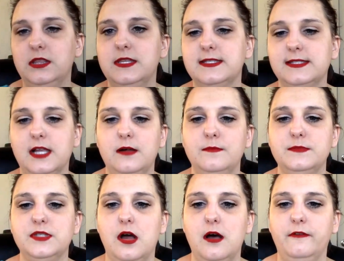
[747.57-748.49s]
this
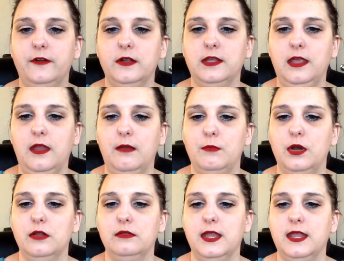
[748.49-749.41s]
comes off on
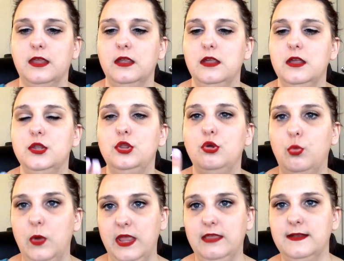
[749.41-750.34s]
camera like the
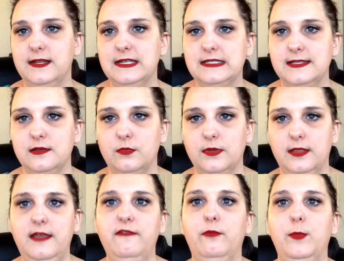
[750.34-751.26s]
way that it is in real
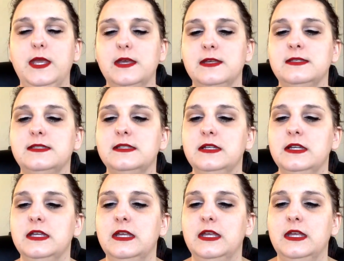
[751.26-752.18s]
life, because
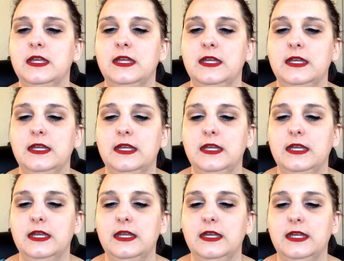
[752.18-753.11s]

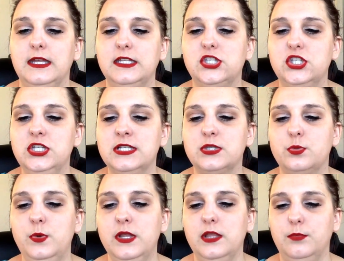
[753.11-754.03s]
it's just
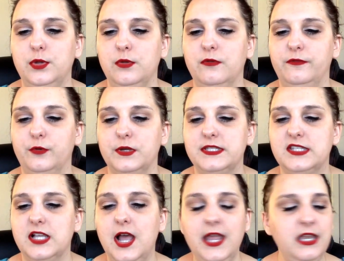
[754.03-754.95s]
really beautiful. It's
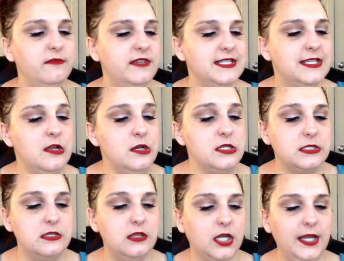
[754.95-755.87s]
it's
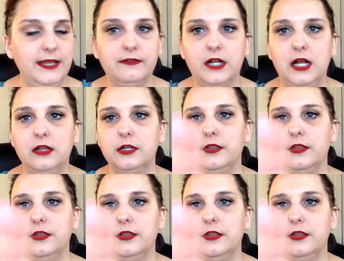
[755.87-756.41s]
honestly the kind of color